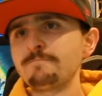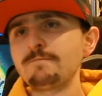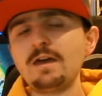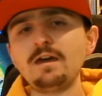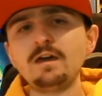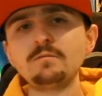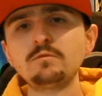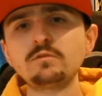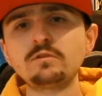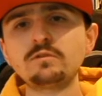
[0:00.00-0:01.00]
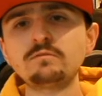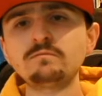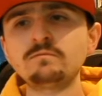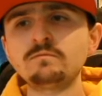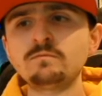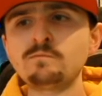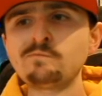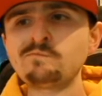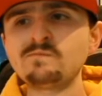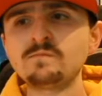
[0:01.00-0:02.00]
nah, I'm all good.
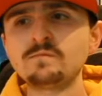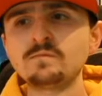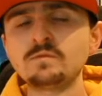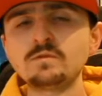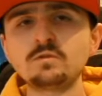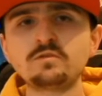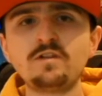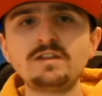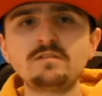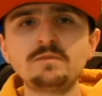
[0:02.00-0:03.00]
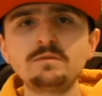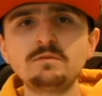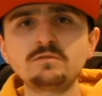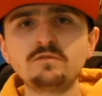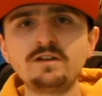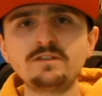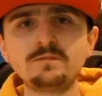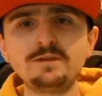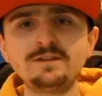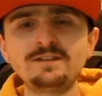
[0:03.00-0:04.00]
Or trying to be, we were trying to
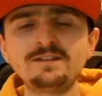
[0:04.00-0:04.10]
be.